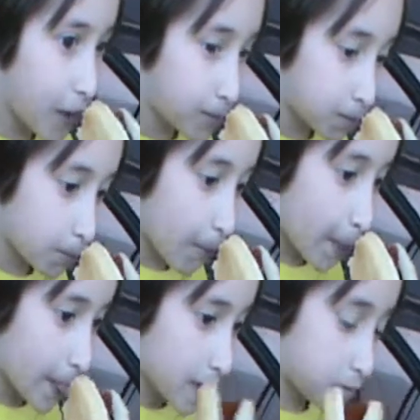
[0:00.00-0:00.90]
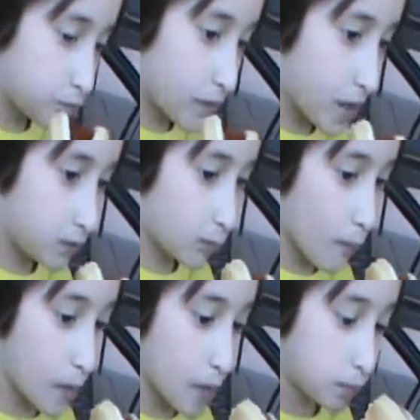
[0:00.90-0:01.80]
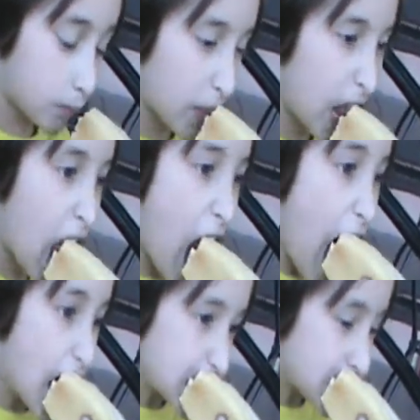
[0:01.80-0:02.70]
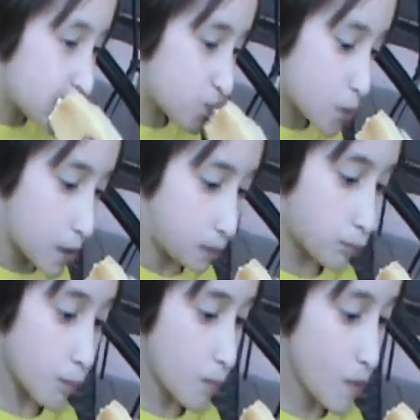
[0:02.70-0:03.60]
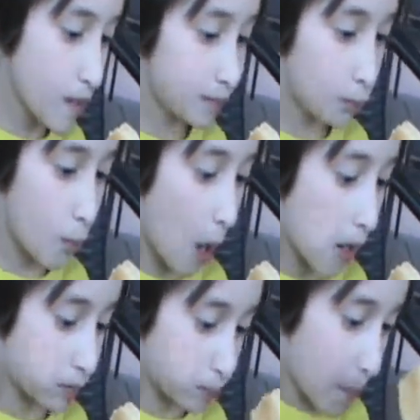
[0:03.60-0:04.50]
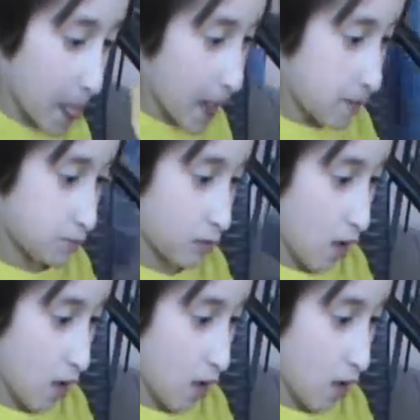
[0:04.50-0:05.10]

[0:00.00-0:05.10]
There's Brandon, my nephew. He really likes the hot dog. Look at him eat.